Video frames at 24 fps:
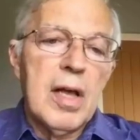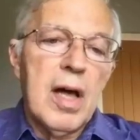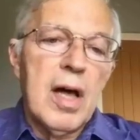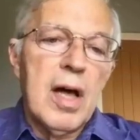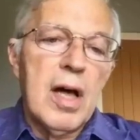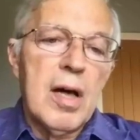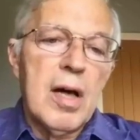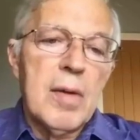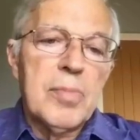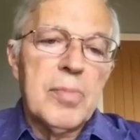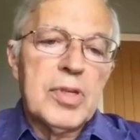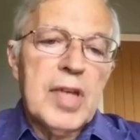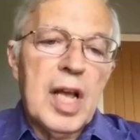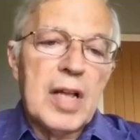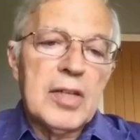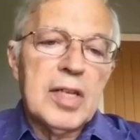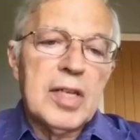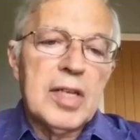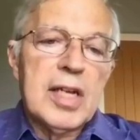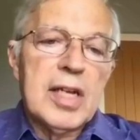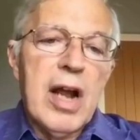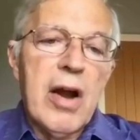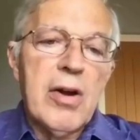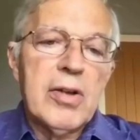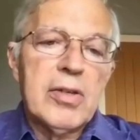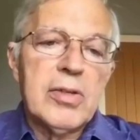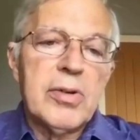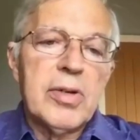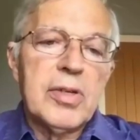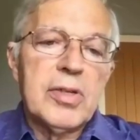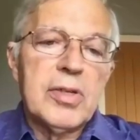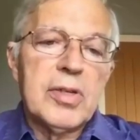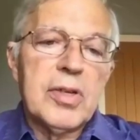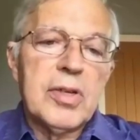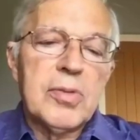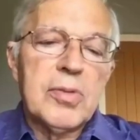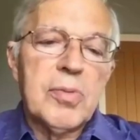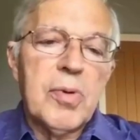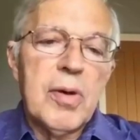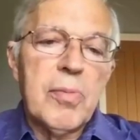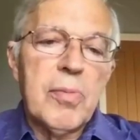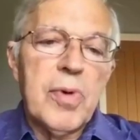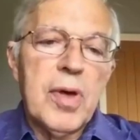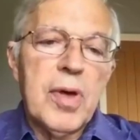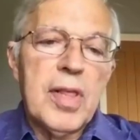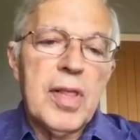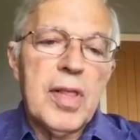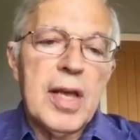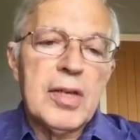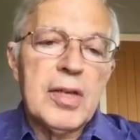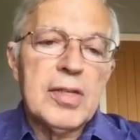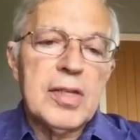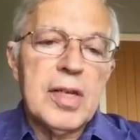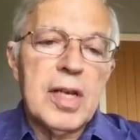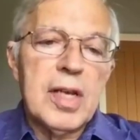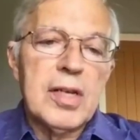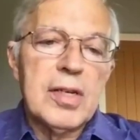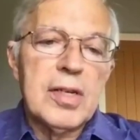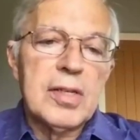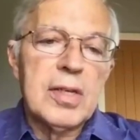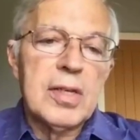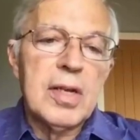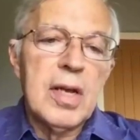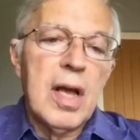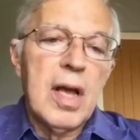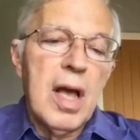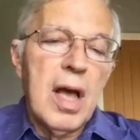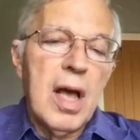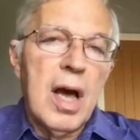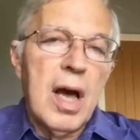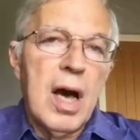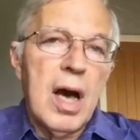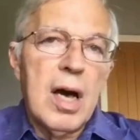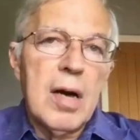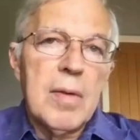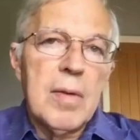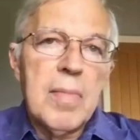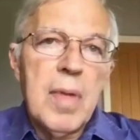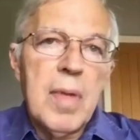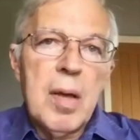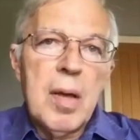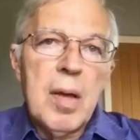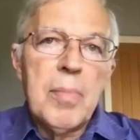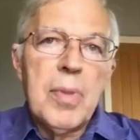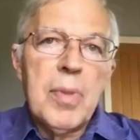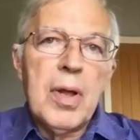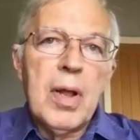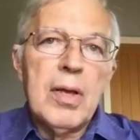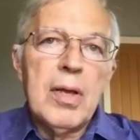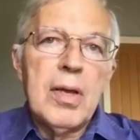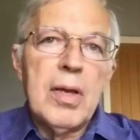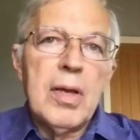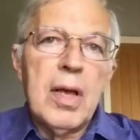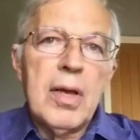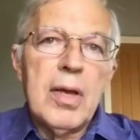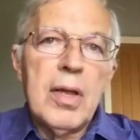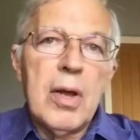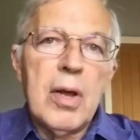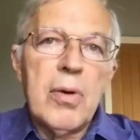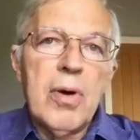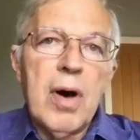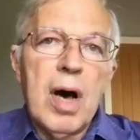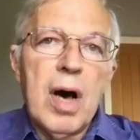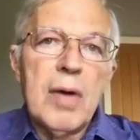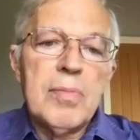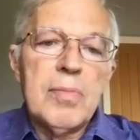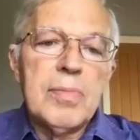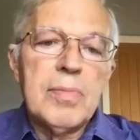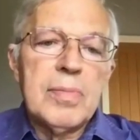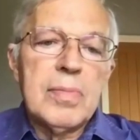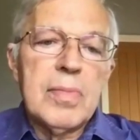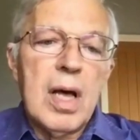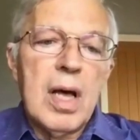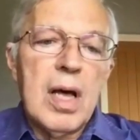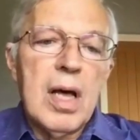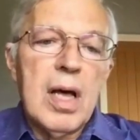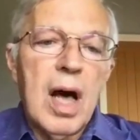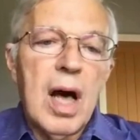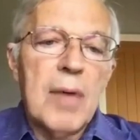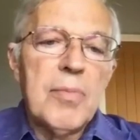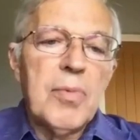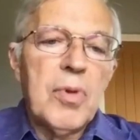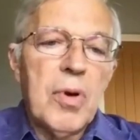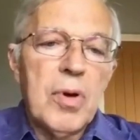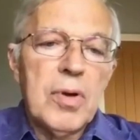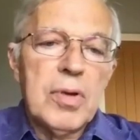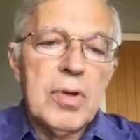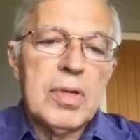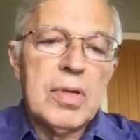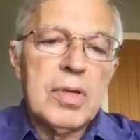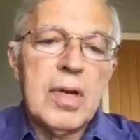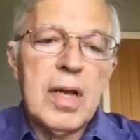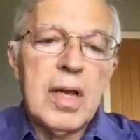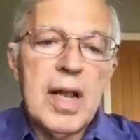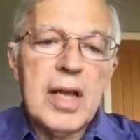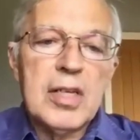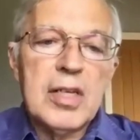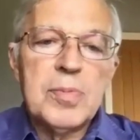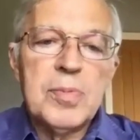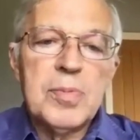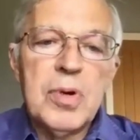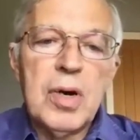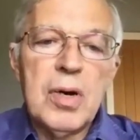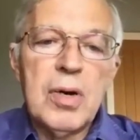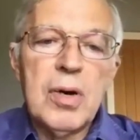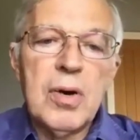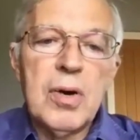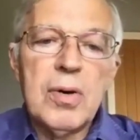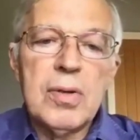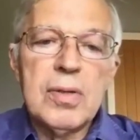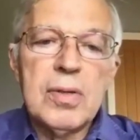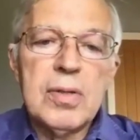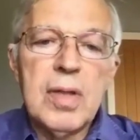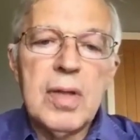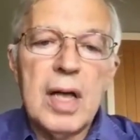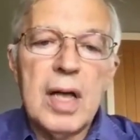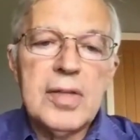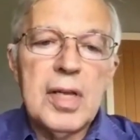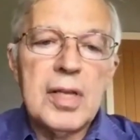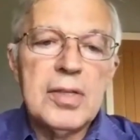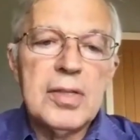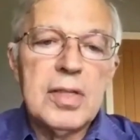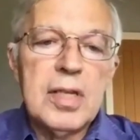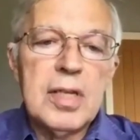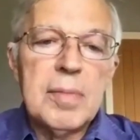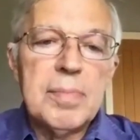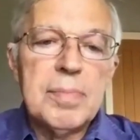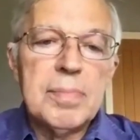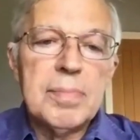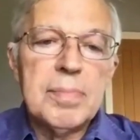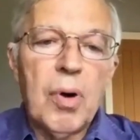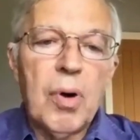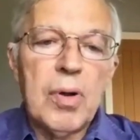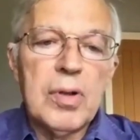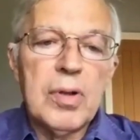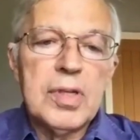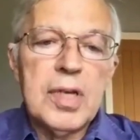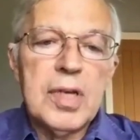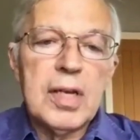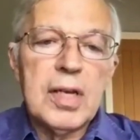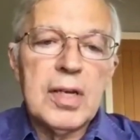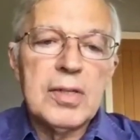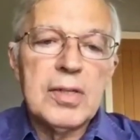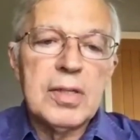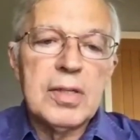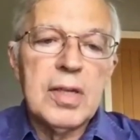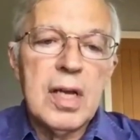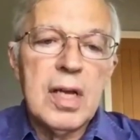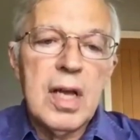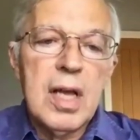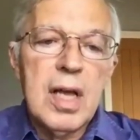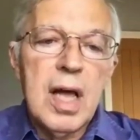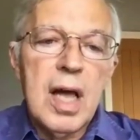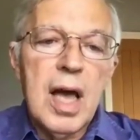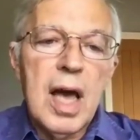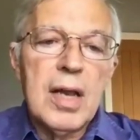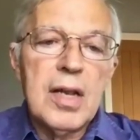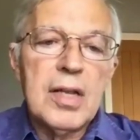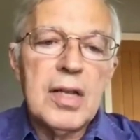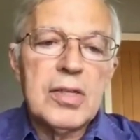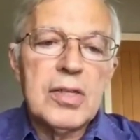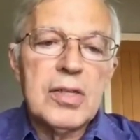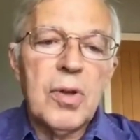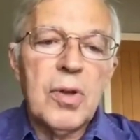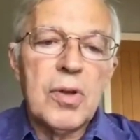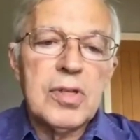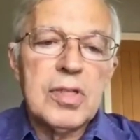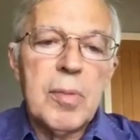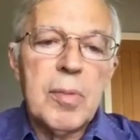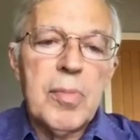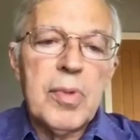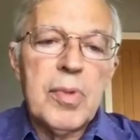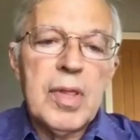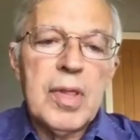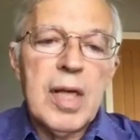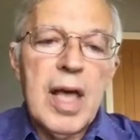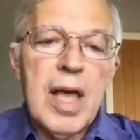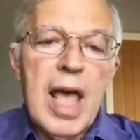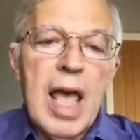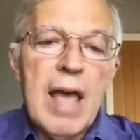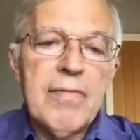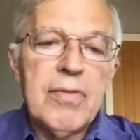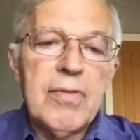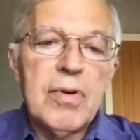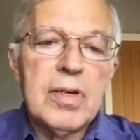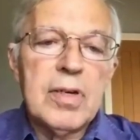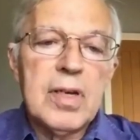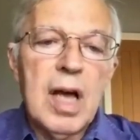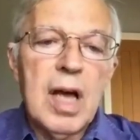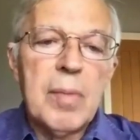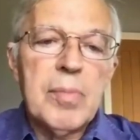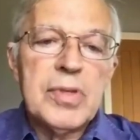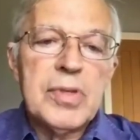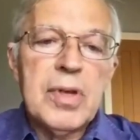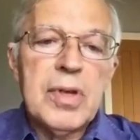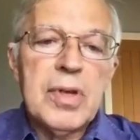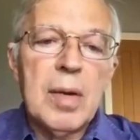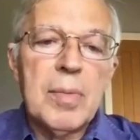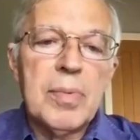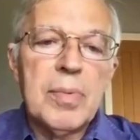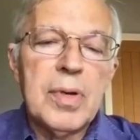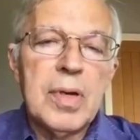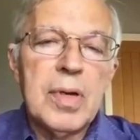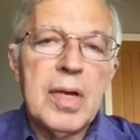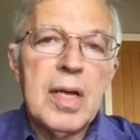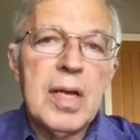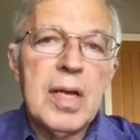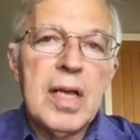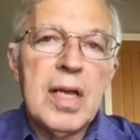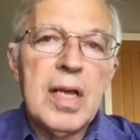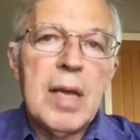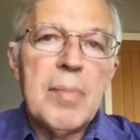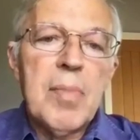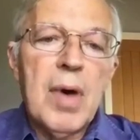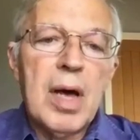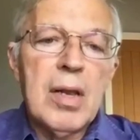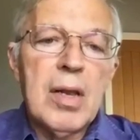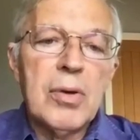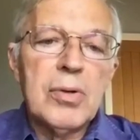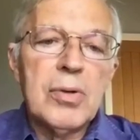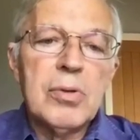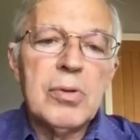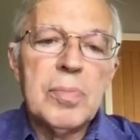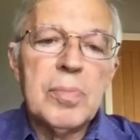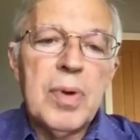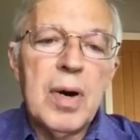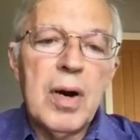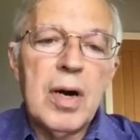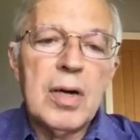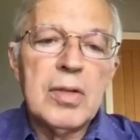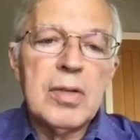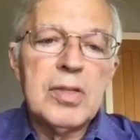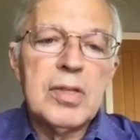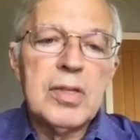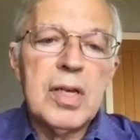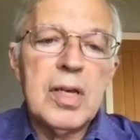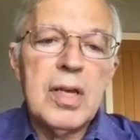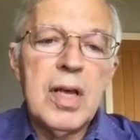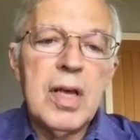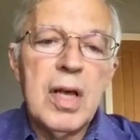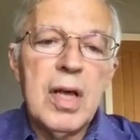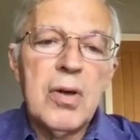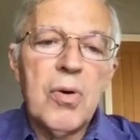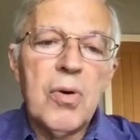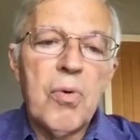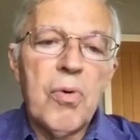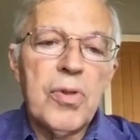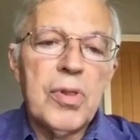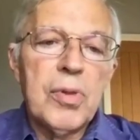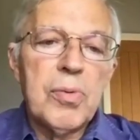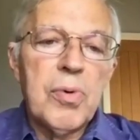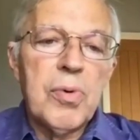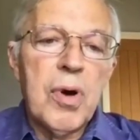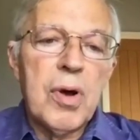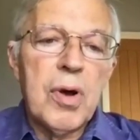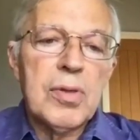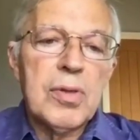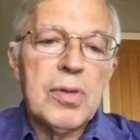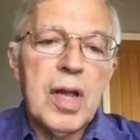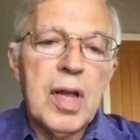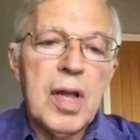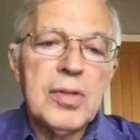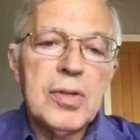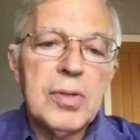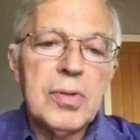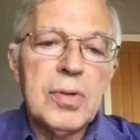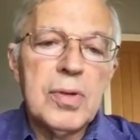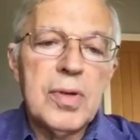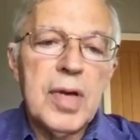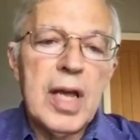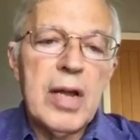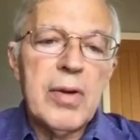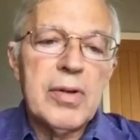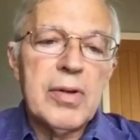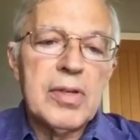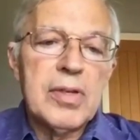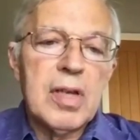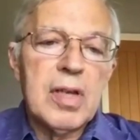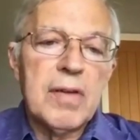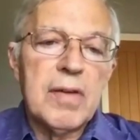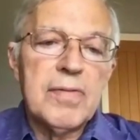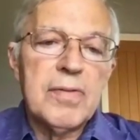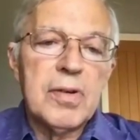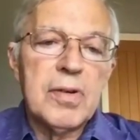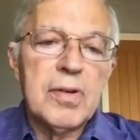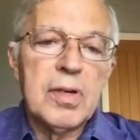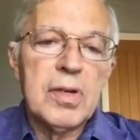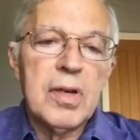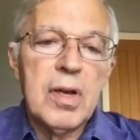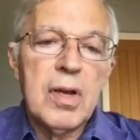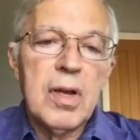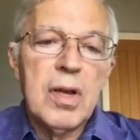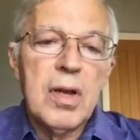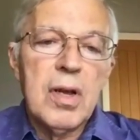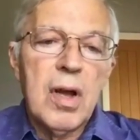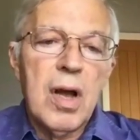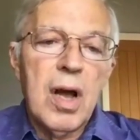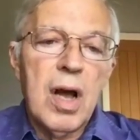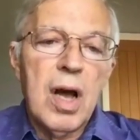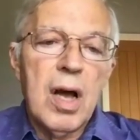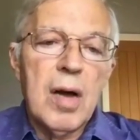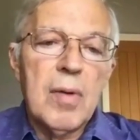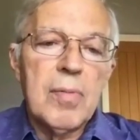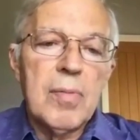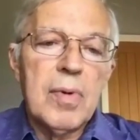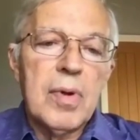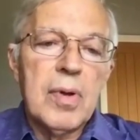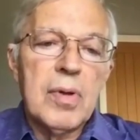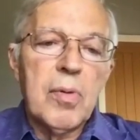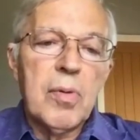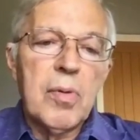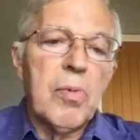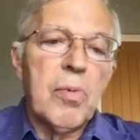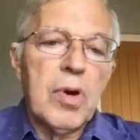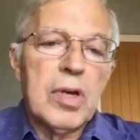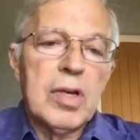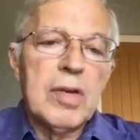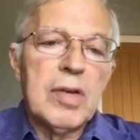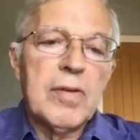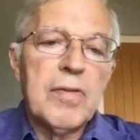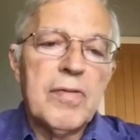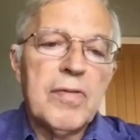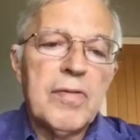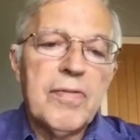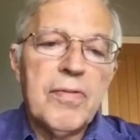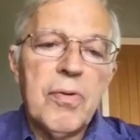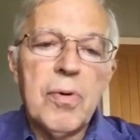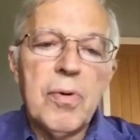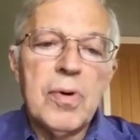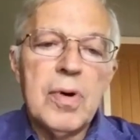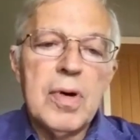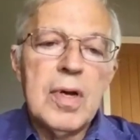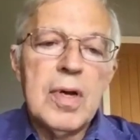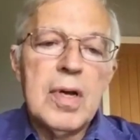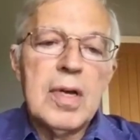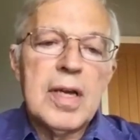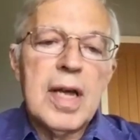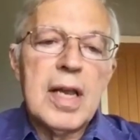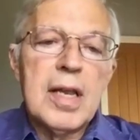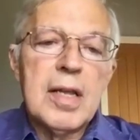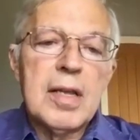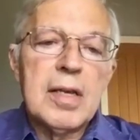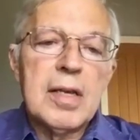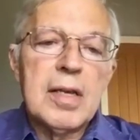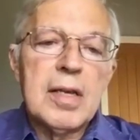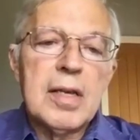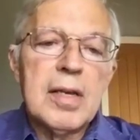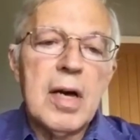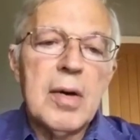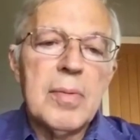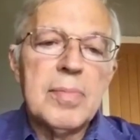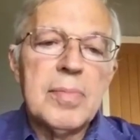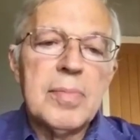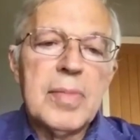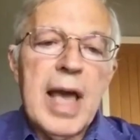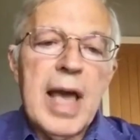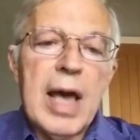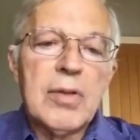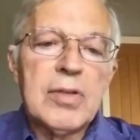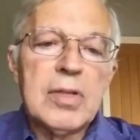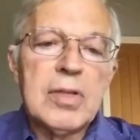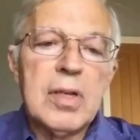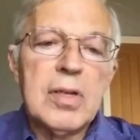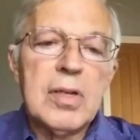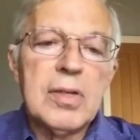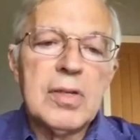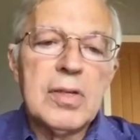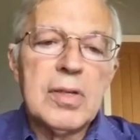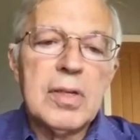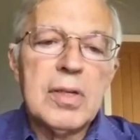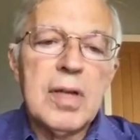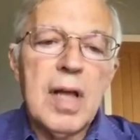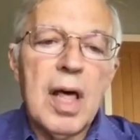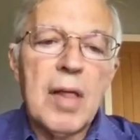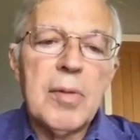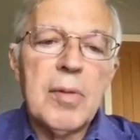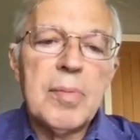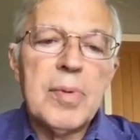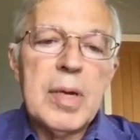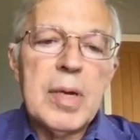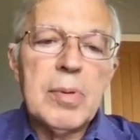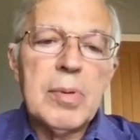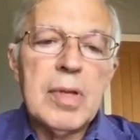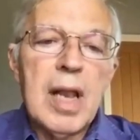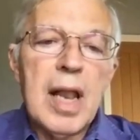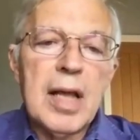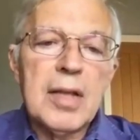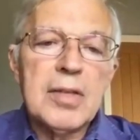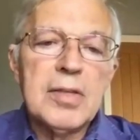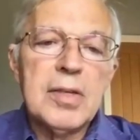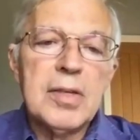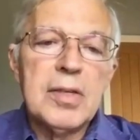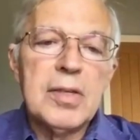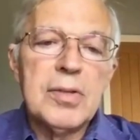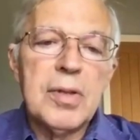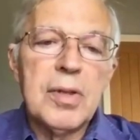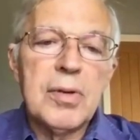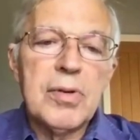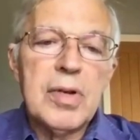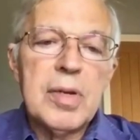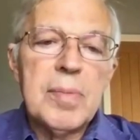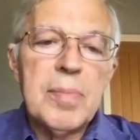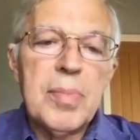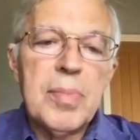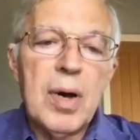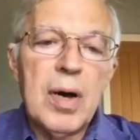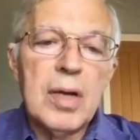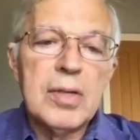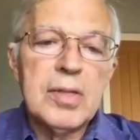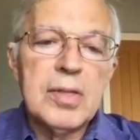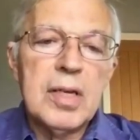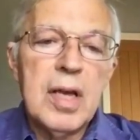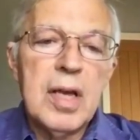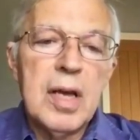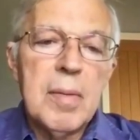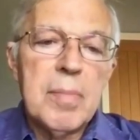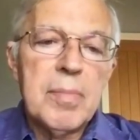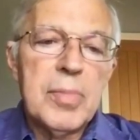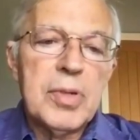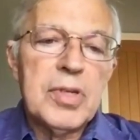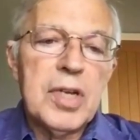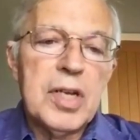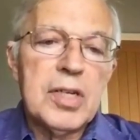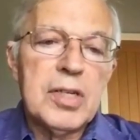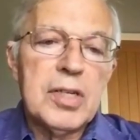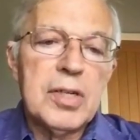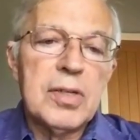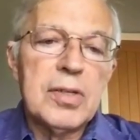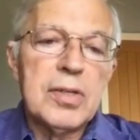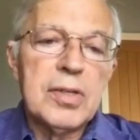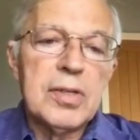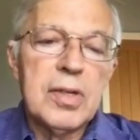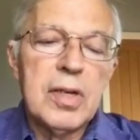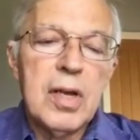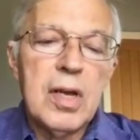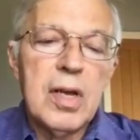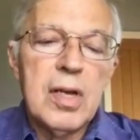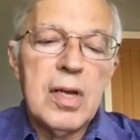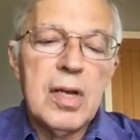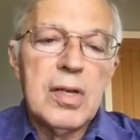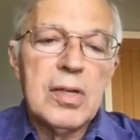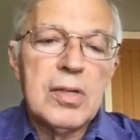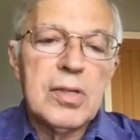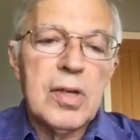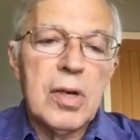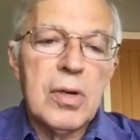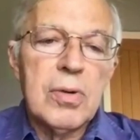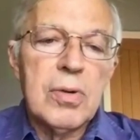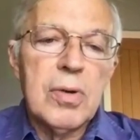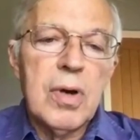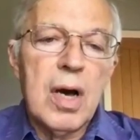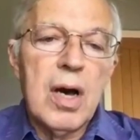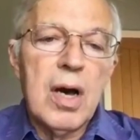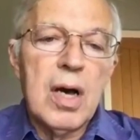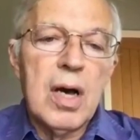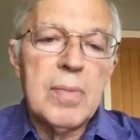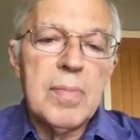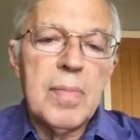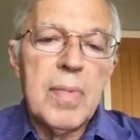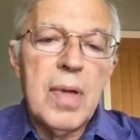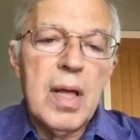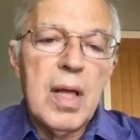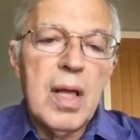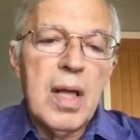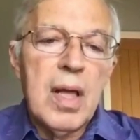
protected characteristics where they exist. But you know, I'm not an expert on identity politics, and it's not something that ever comes up in my local party or in the work that I do here in Suffolk, working for getting councillors and other people elected to the Green Party positions. So